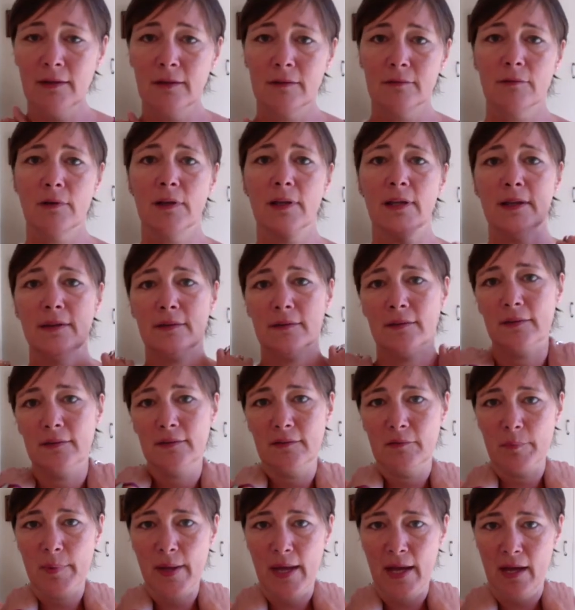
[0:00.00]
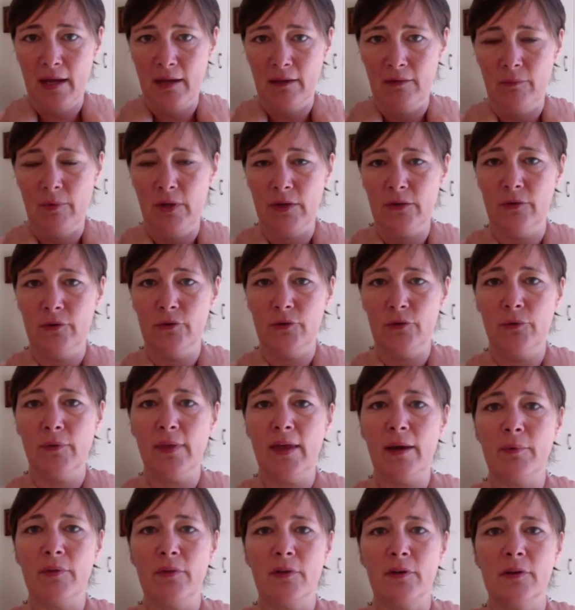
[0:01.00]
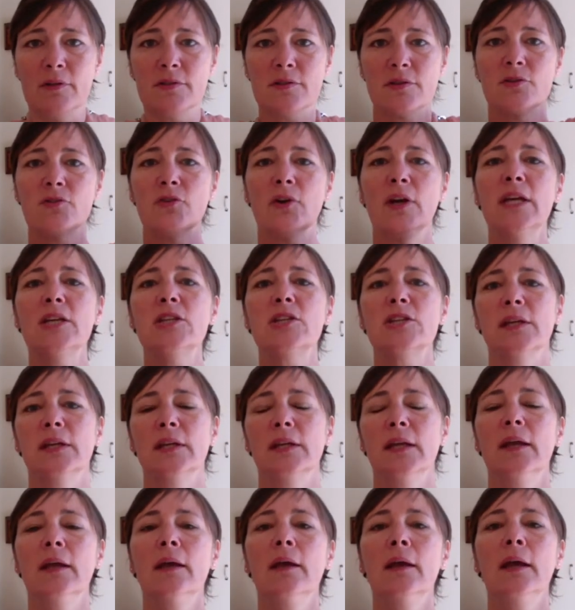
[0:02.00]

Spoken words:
releases of pain when you do that with concentration.